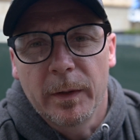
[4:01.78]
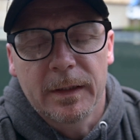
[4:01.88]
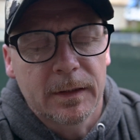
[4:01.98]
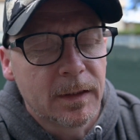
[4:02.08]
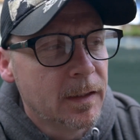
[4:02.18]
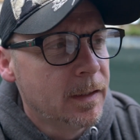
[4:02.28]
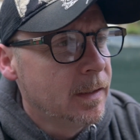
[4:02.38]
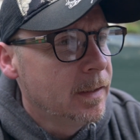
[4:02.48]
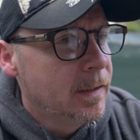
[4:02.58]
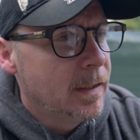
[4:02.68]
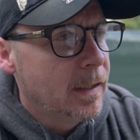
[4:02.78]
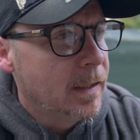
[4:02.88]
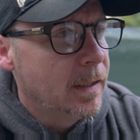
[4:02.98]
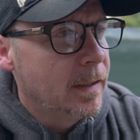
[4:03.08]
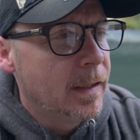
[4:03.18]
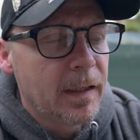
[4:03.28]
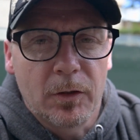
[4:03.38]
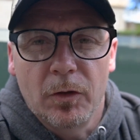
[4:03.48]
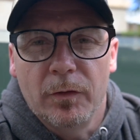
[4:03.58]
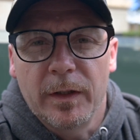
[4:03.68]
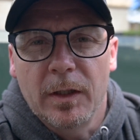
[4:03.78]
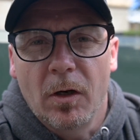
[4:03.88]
of weeks. Had the UV